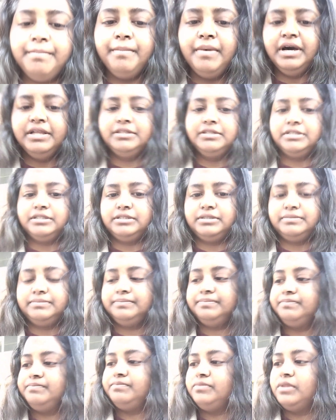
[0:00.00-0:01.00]
mother,
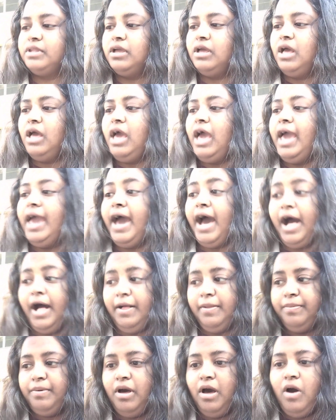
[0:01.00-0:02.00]

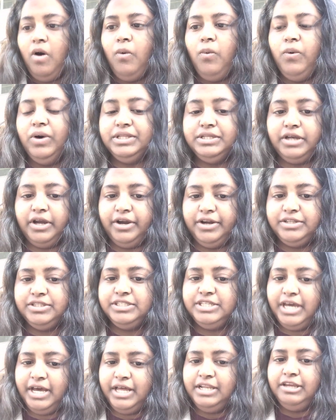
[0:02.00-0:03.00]
help with her
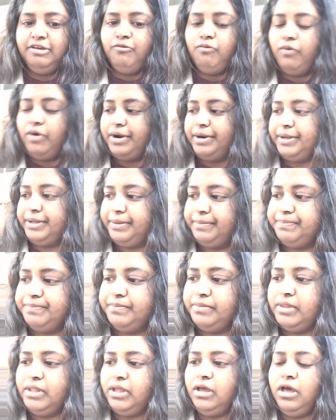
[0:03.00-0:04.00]
daily work.
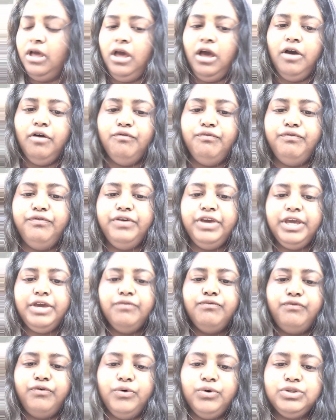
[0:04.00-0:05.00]

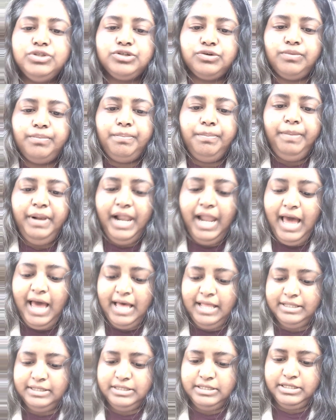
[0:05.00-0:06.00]
We would
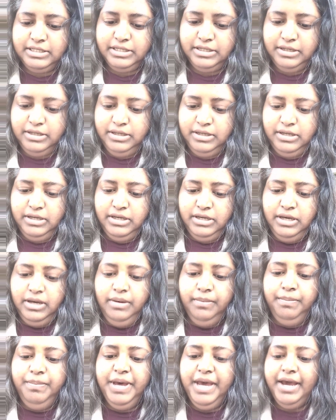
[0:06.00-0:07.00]
plant
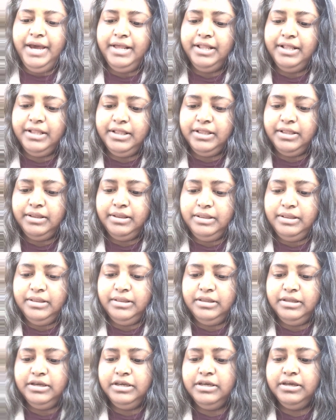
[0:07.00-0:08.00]

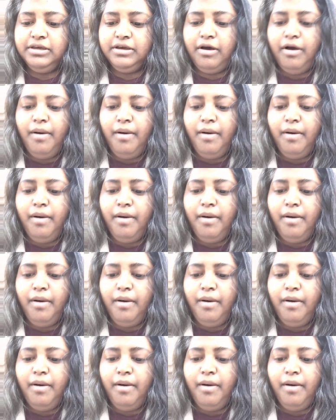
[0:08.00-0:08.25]
barley,